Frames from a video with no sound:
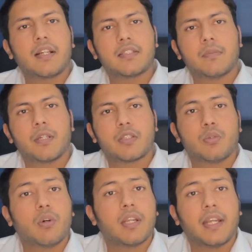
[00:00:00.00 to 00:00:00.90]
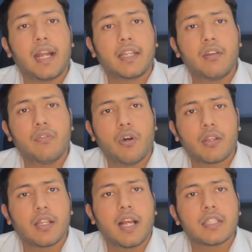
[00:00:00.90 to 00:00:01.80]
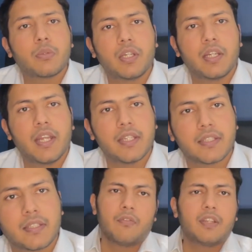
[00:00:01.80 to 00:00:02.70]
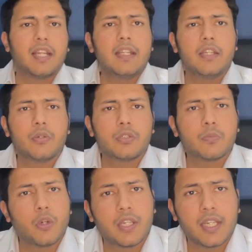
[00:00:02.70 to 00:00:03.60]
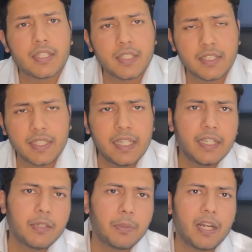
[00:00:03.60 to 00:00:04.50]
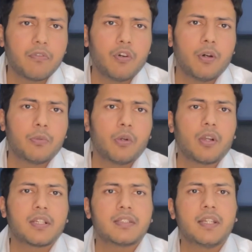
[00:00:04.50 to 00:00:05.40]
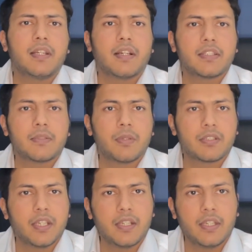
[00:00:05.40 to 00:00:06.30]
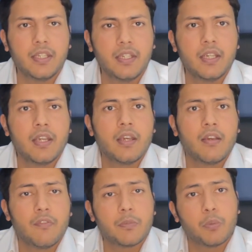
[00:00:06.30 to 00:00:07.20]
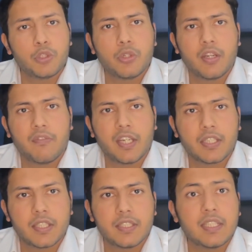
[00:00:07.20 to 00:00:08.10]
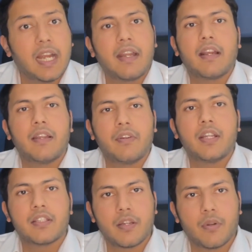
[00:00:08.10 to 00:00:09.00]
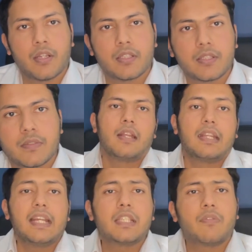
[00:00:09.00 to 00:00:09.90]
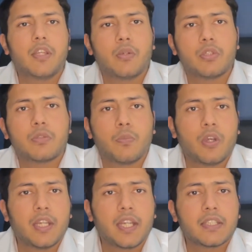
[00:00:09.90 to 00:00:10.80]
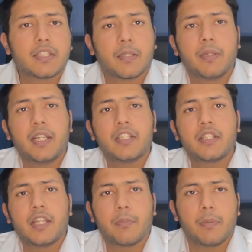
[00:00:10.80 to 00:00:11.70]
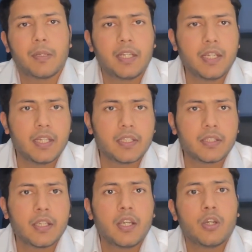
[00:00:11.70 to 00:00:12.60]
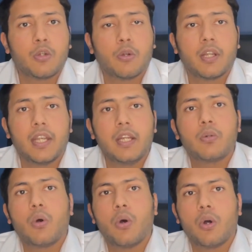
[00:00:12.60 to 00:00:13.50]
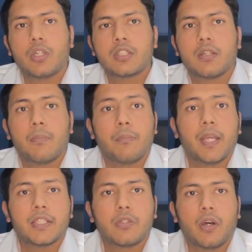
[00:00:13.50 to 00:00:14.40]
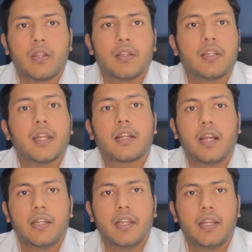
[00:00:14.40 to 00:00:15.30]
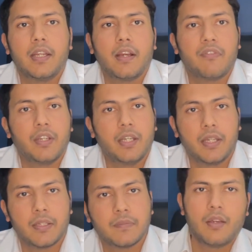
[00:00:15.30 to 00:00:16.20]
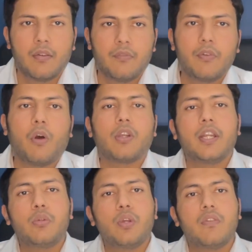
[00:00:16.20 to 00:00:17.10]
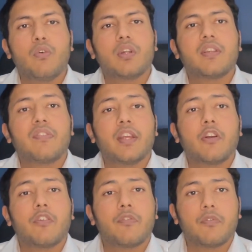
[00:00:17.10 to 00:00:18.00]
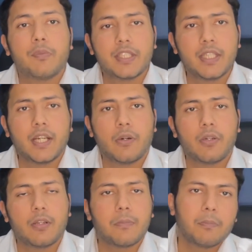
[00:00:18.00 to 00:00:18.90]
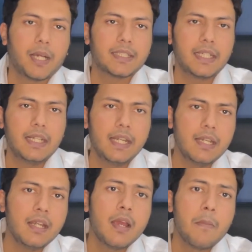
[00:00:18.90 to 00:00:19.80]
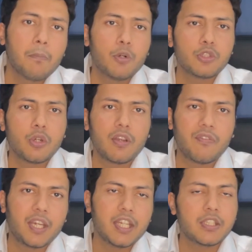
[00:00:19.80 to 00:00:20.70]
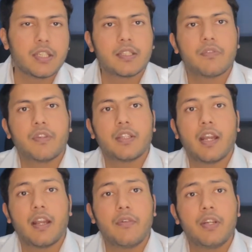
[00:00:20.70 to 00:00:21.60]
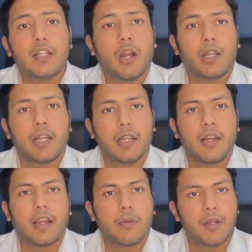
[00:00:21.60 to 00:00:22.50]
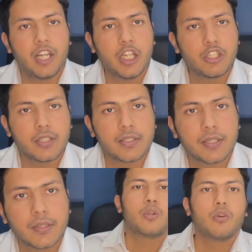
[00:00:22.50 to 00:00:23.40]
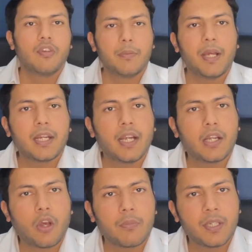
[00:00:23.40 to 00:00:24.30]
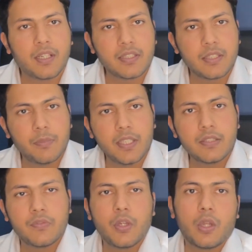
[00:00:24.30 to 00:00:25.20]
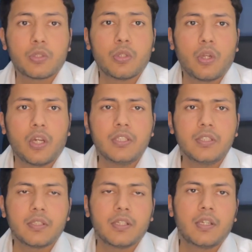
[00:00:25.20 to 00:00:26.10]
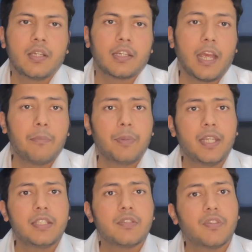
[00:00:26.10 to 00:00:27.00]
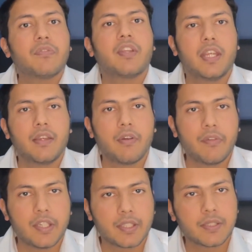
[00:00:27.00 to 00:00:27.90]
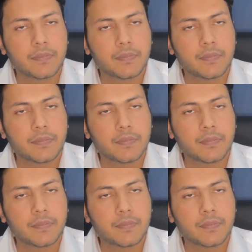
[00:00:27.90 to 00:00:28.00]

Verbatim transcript: customers who were inactive for the last 20 days. We then used MoEngage's insight-led platform to orchestrate a customer journey with push notifications at relevant intervals. Next, we used MoEngage's segmentation capabilities to create cohorts based on their content affinity. We wanted to invoke the fear of missing out by sending push notifications with relevant content recommendations. To win back our dormant customers, we also launched campaigns with free giveaways.